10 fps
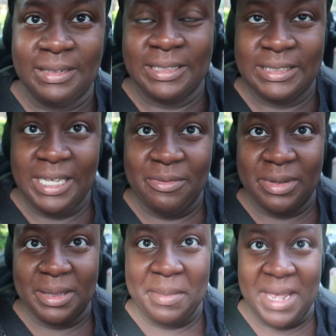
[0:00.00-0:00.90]
the seat
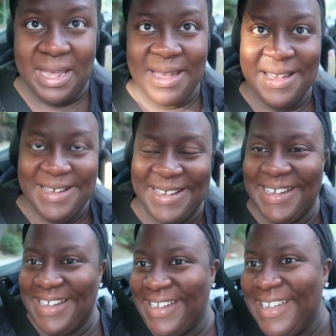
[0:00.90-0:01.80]
with me.
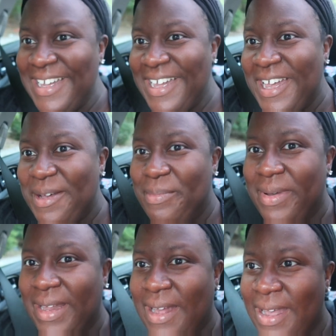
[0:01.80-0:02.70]

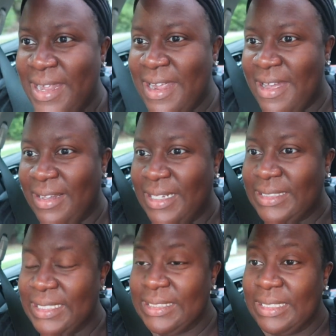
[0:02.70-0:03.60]
But yeah, this
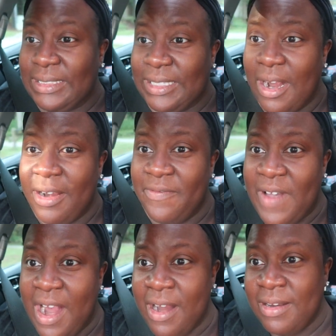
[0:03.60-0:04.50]
is the start of
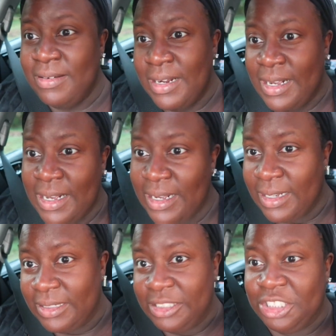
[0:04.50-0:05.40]
our
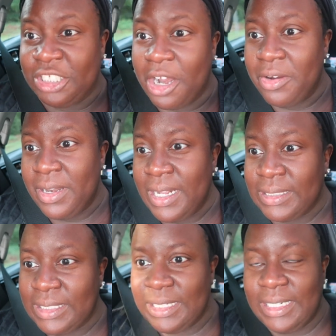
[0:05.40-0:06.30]
journey
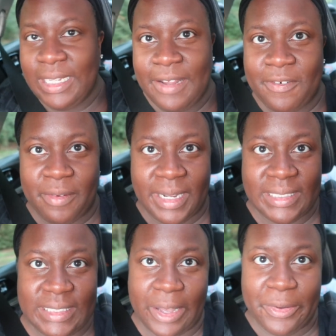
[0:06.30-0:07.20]
to delivery.
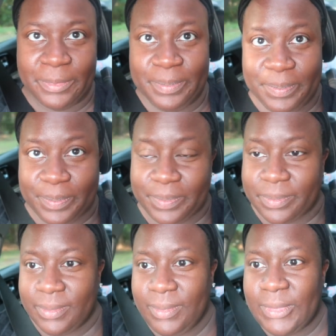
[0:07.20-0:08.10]
So
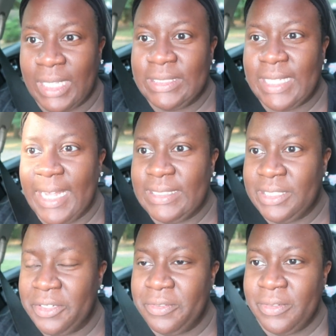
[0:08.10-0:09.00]
stay
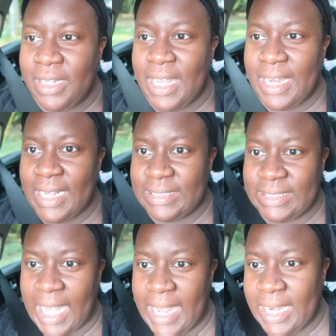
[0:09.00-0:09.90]
tuned, get
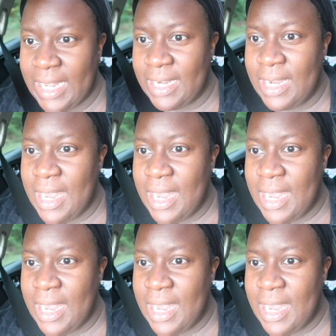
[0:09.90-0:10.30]
excited,